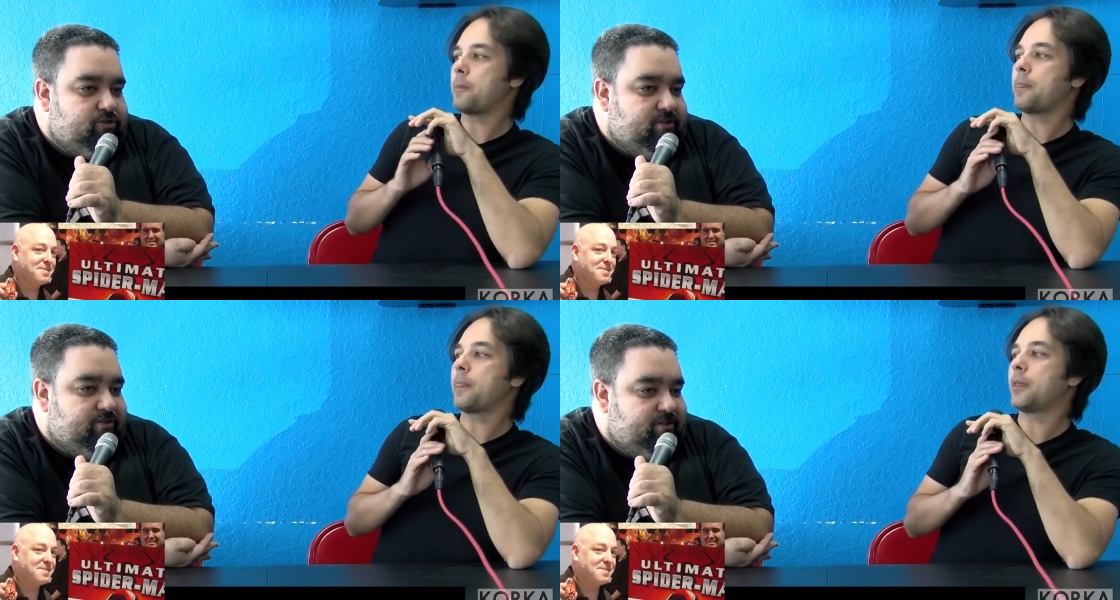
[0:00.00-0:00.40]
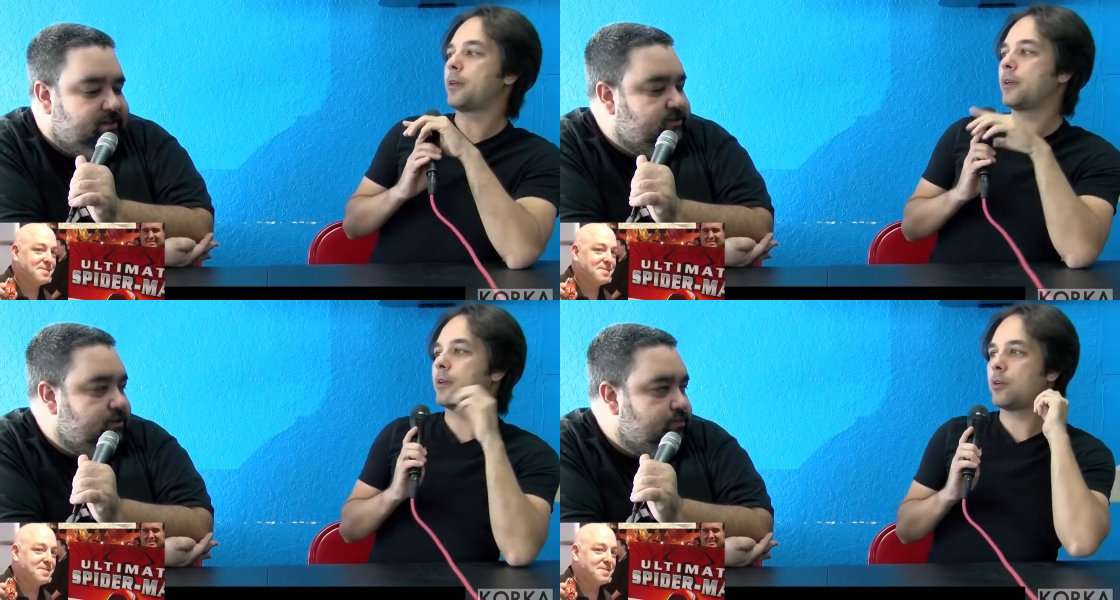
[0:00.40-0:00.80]

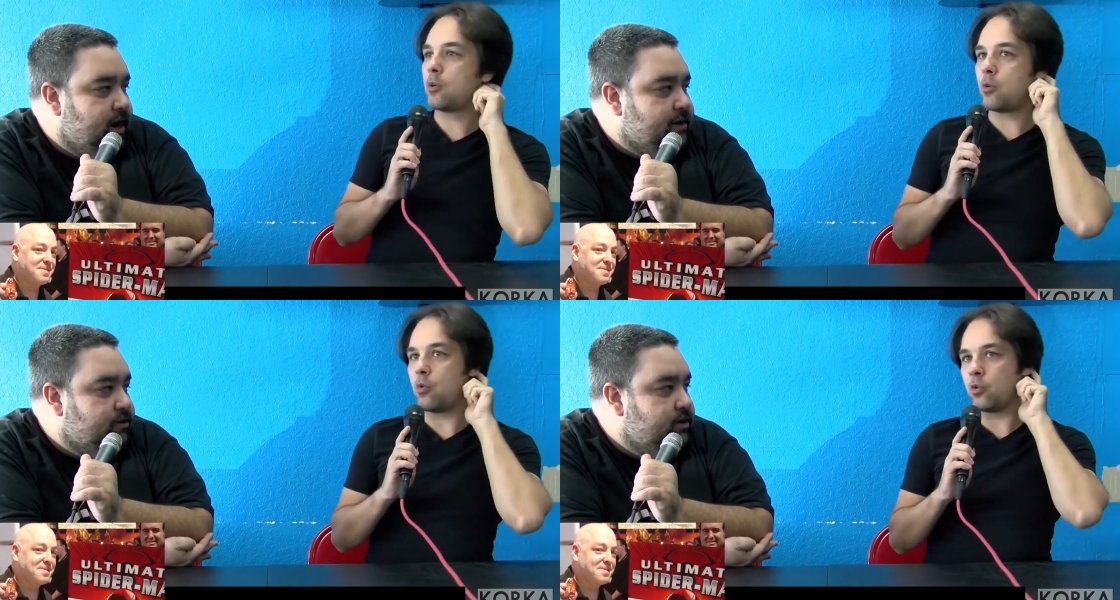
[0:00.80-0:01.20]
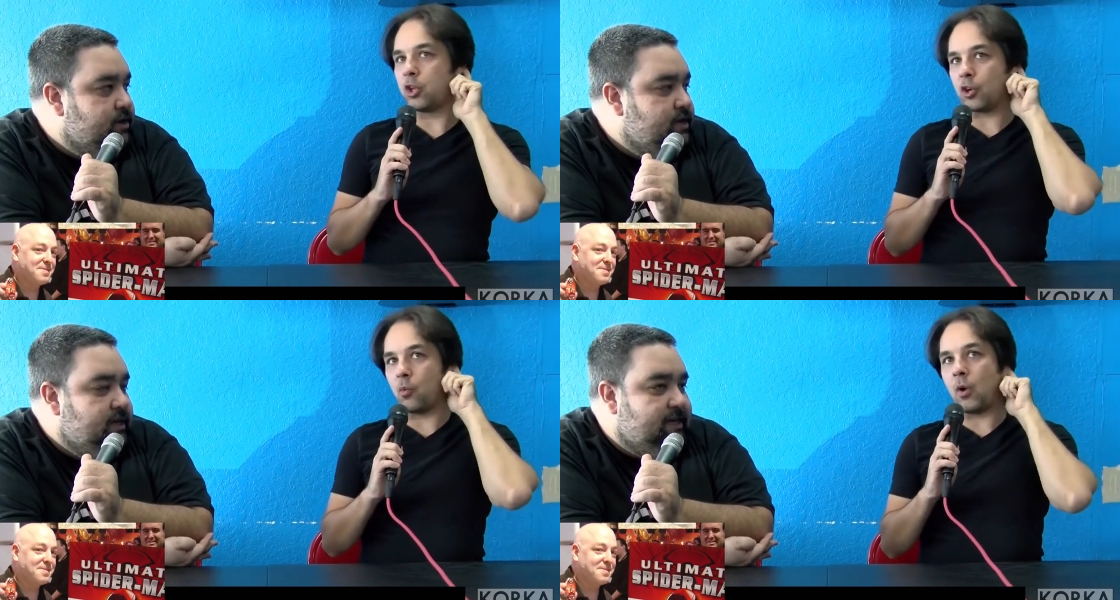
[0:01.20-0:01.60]
Speaker 1: consistent writer.
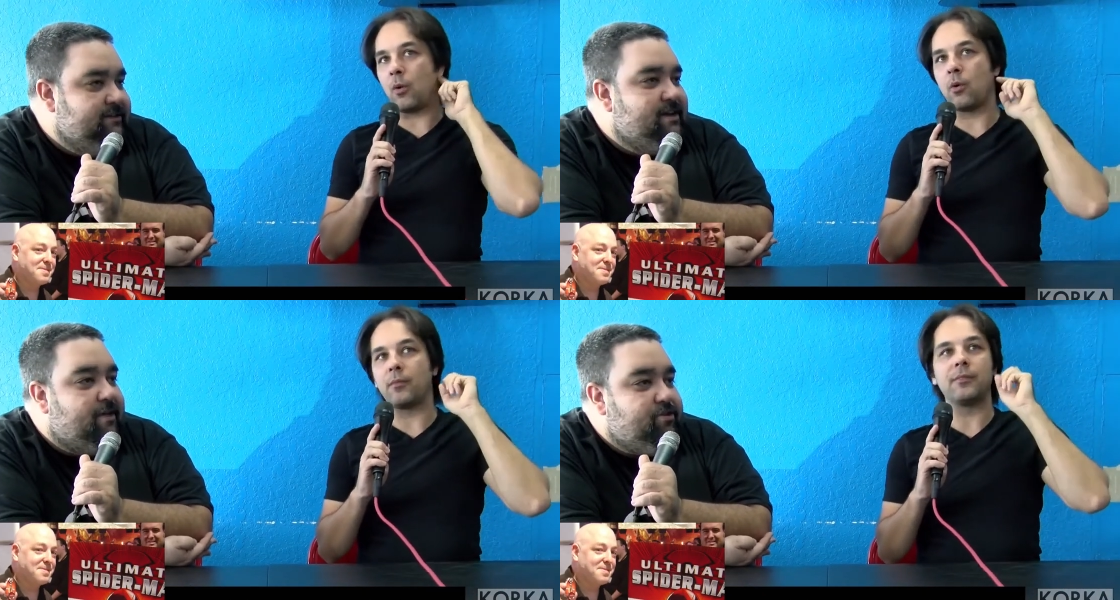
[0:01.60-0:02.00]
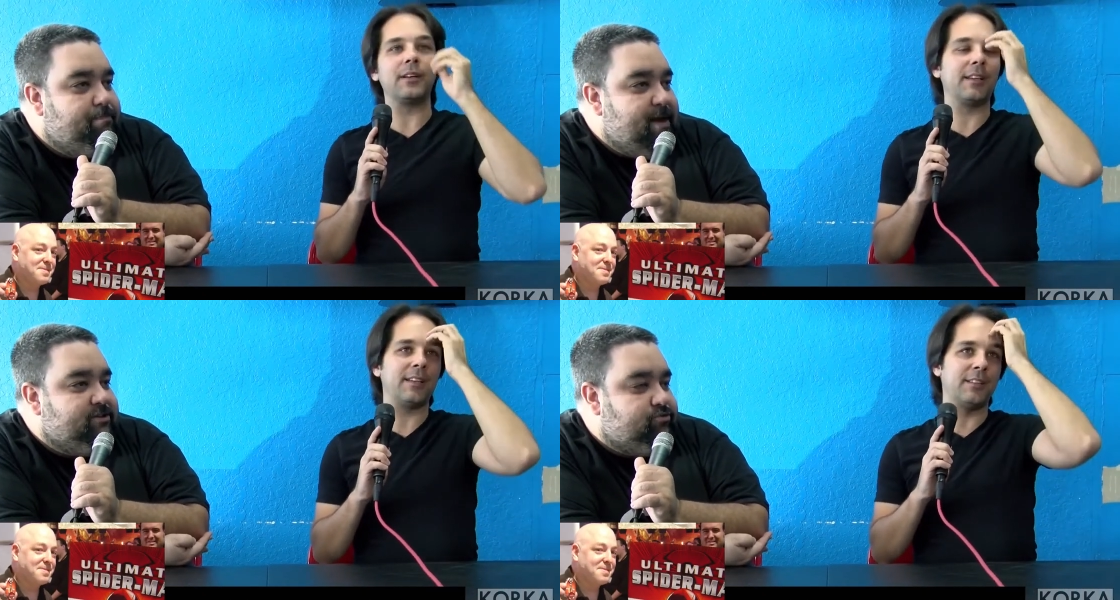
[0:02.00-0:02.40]
Look, he's not their
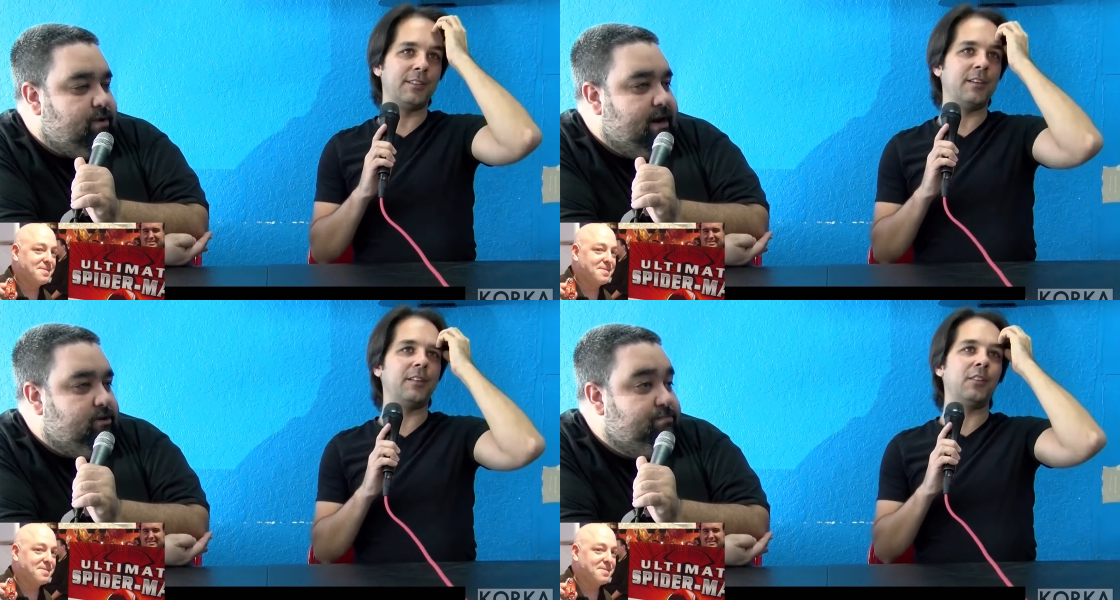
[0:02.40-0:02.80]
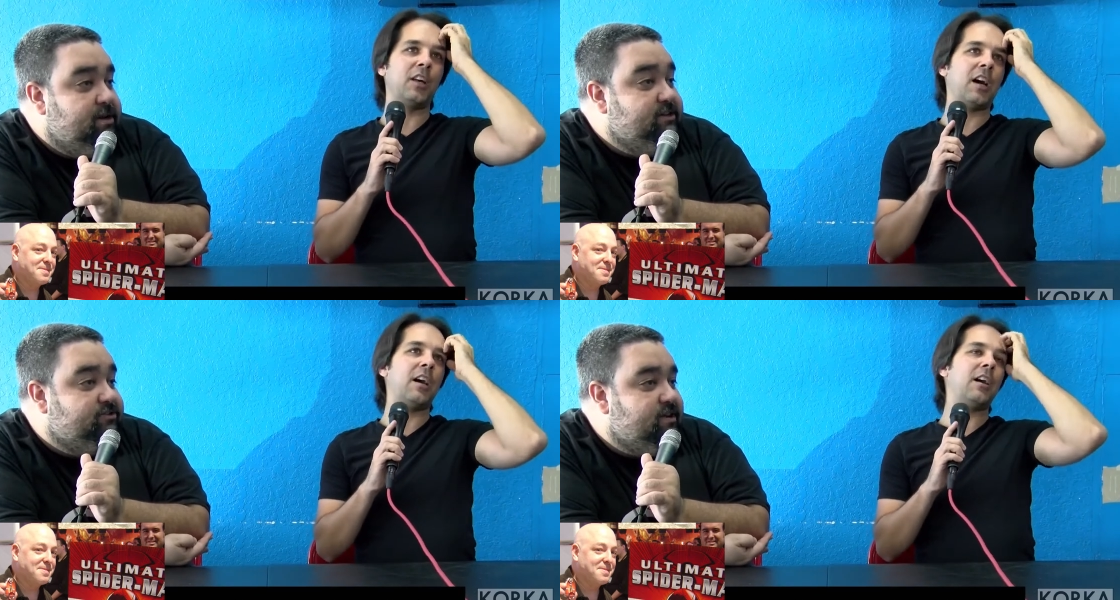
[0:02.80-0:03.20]
best writer,
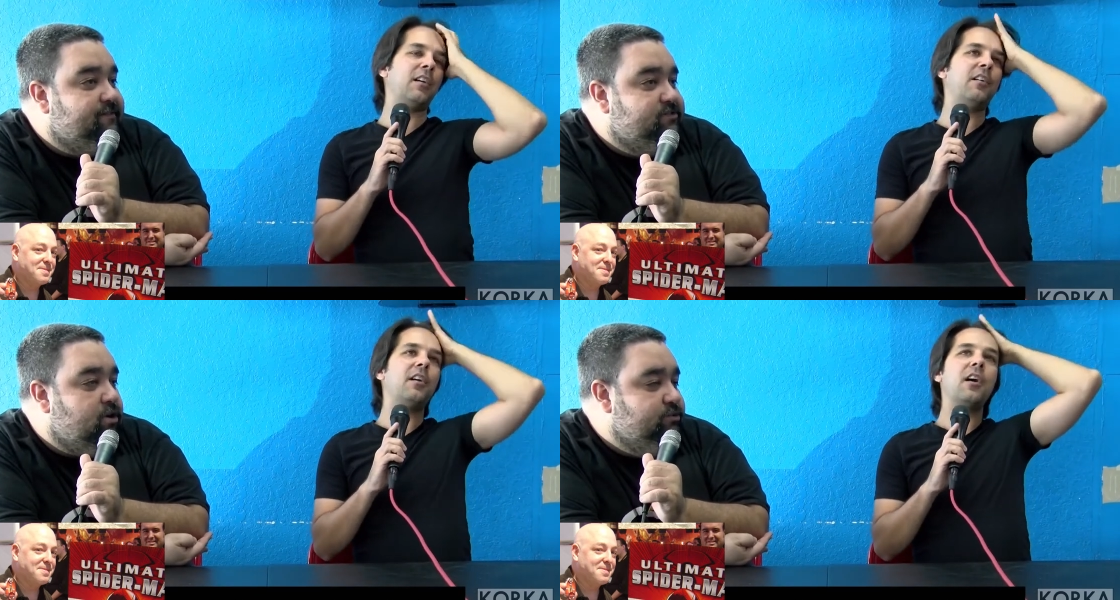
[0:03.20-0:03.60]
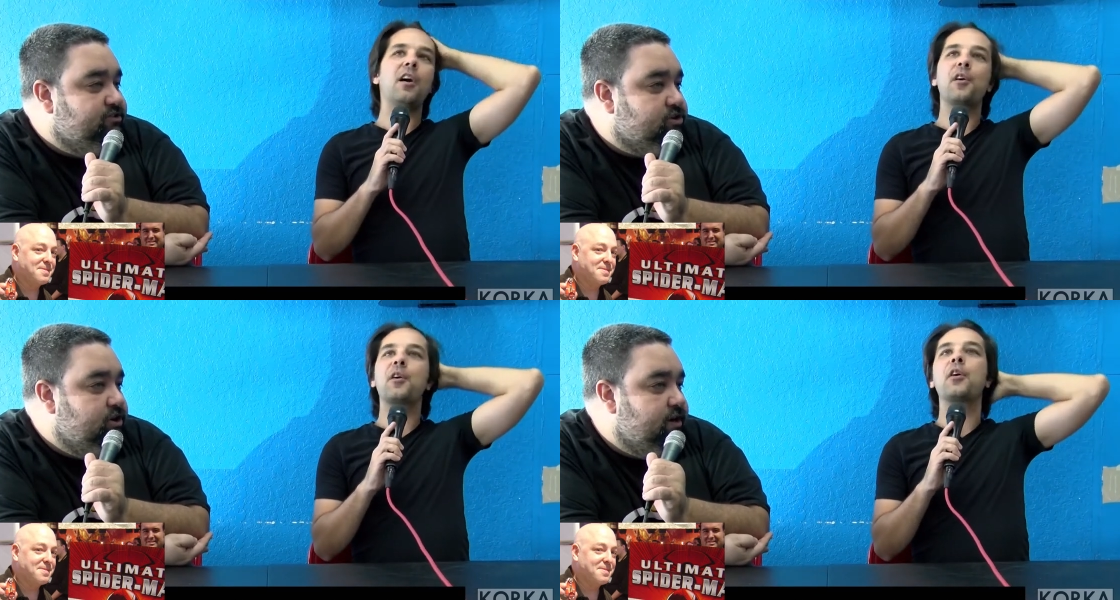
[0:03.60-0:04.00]
but his stuff is
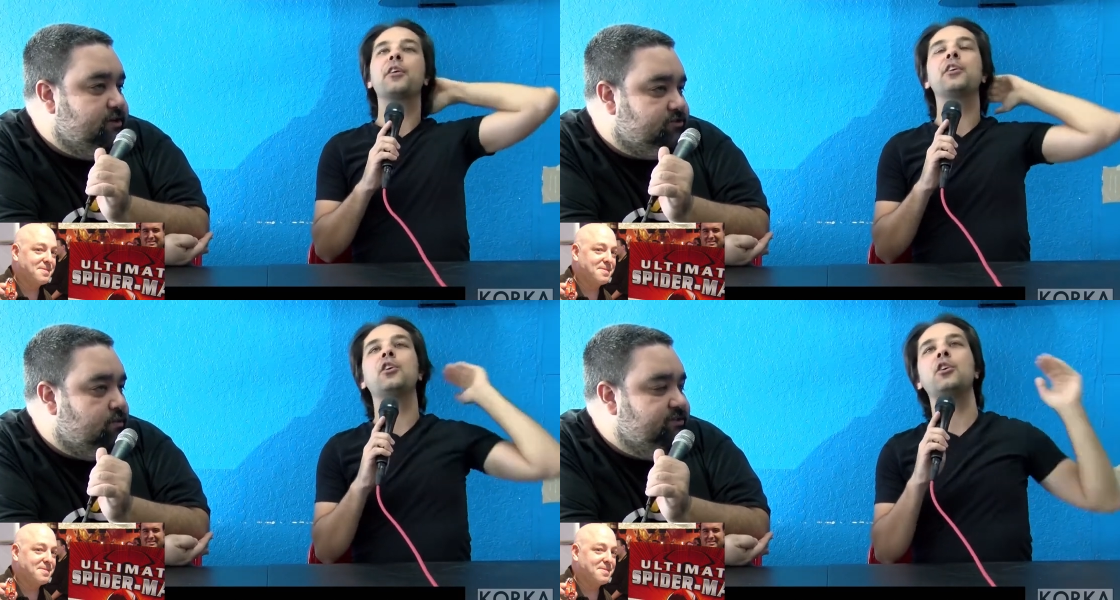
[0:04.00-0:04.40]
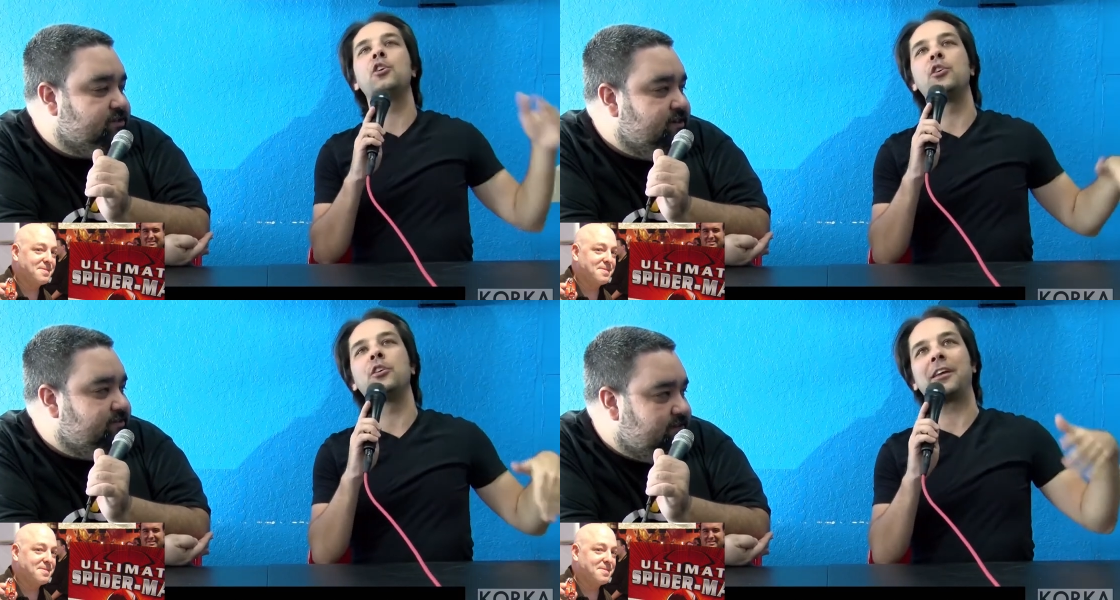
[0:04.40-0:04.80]
always good and it's always
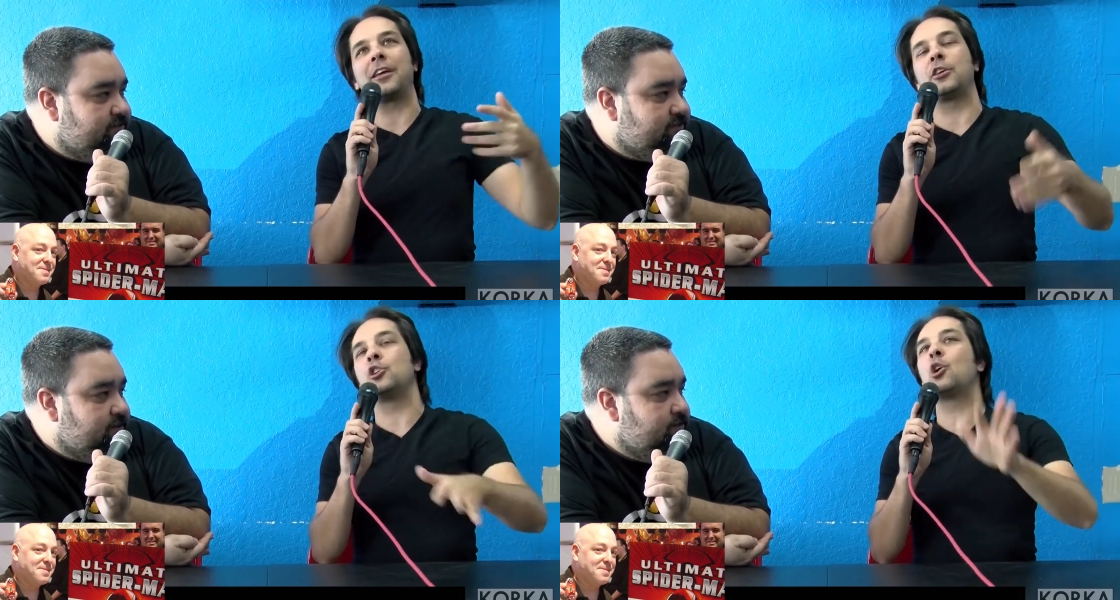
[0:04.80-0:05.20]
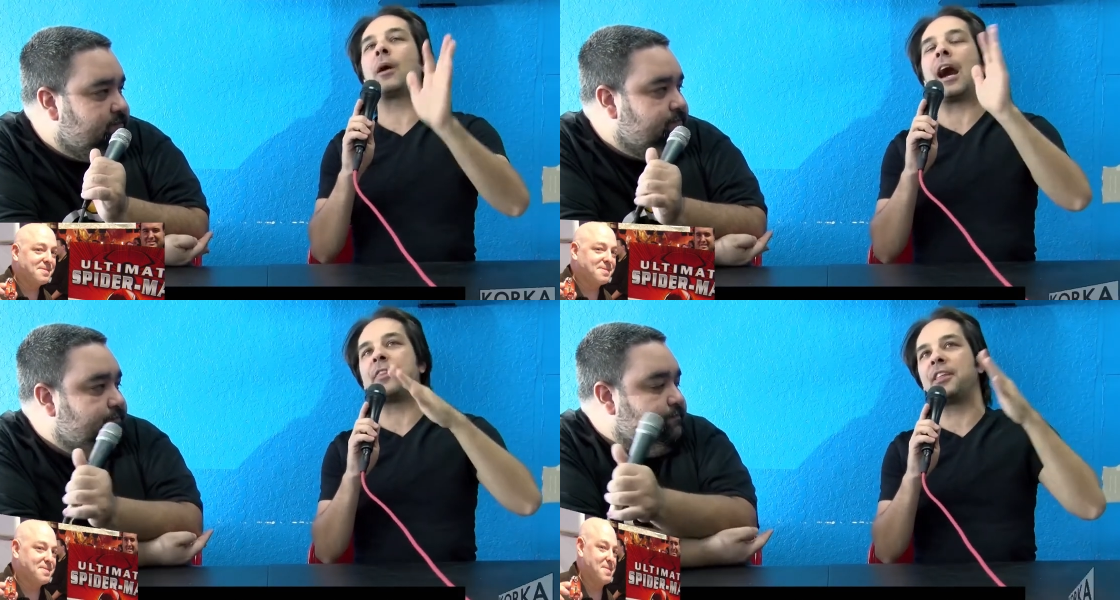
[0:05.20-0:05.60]
consistent.
Speaker 2: You know
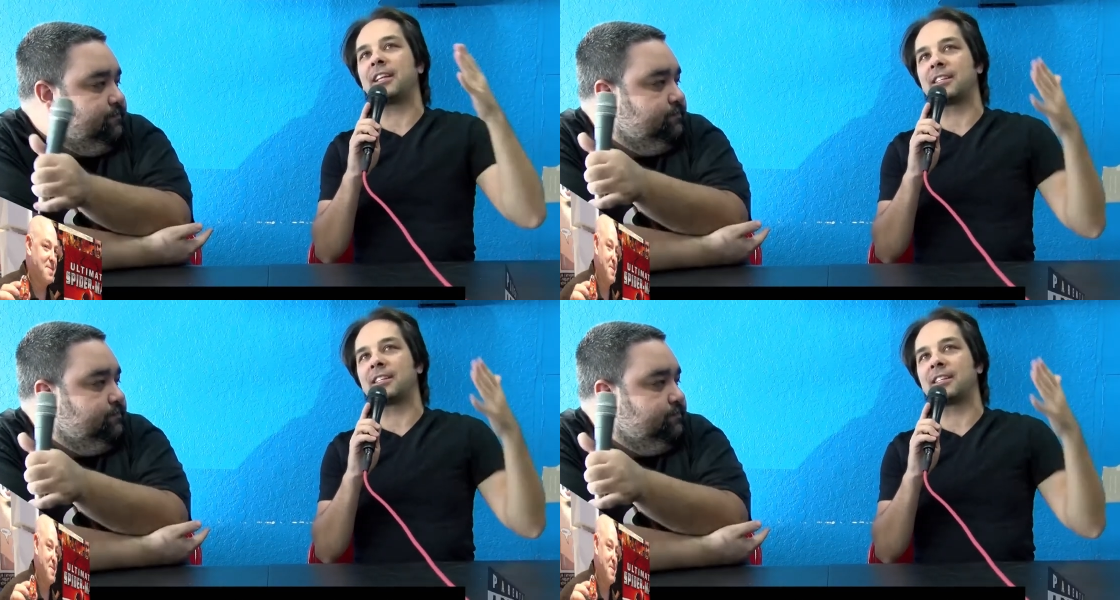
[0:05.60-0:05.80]
what? I think